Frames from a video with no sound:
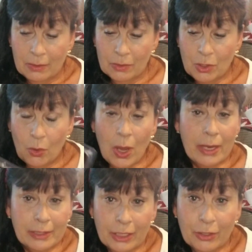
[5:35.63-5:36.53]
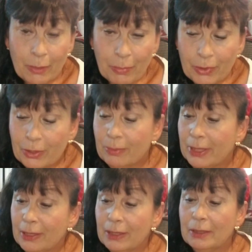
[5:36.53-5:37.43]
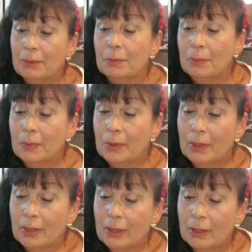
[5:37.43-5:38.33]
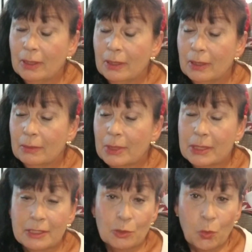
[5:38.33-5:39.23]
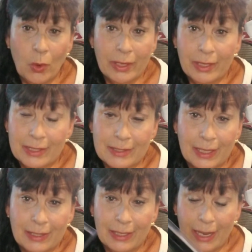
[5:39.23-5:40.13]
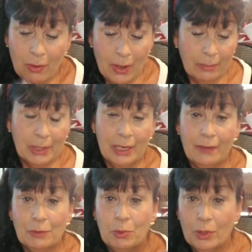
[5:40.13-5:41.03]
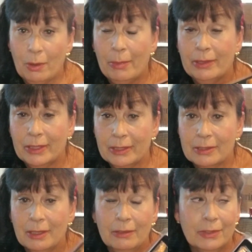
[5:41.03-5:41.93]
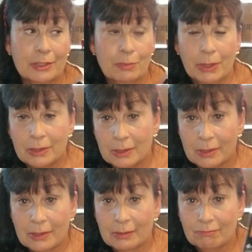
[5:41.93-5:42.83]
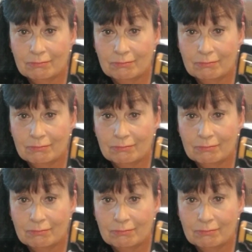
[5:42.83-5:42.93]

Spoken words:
So I teared up a little bit because it's one less thing that now I'm going to have to put on my list of expenses,